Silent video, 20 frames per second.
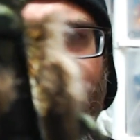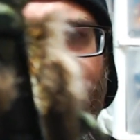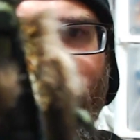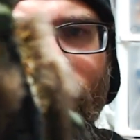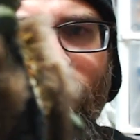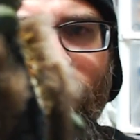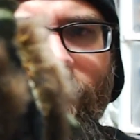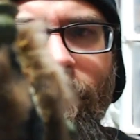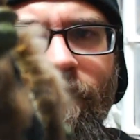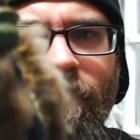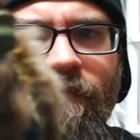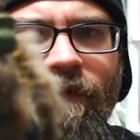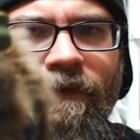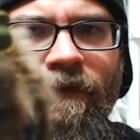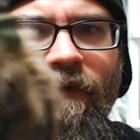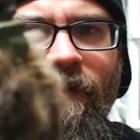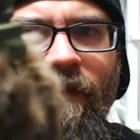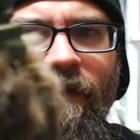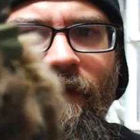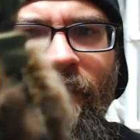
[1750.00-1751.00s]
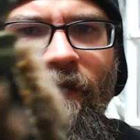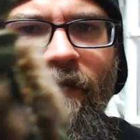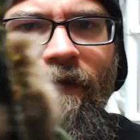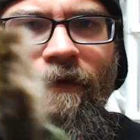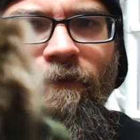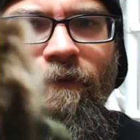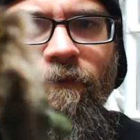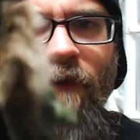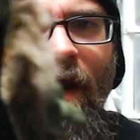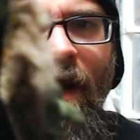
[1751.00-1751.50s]
surf,
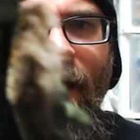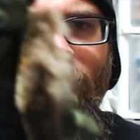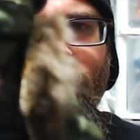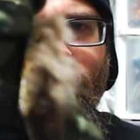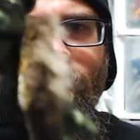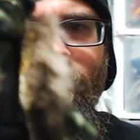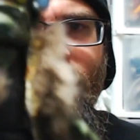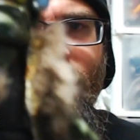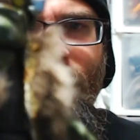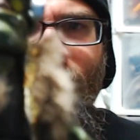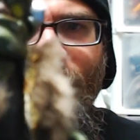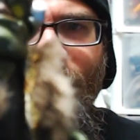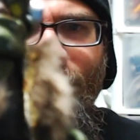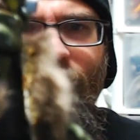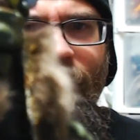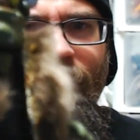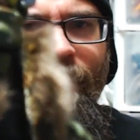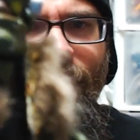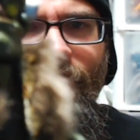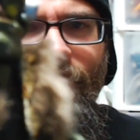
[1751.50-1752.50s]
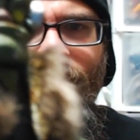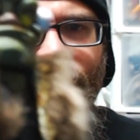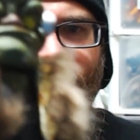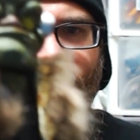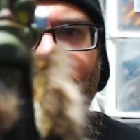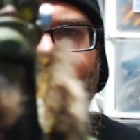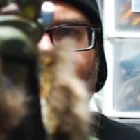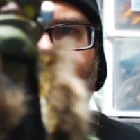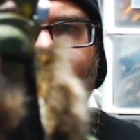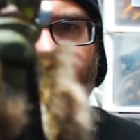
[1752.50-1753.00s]
Rat Fink
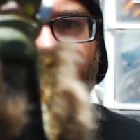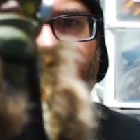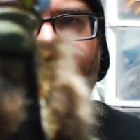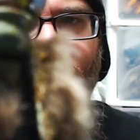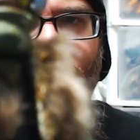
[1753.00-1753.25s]
type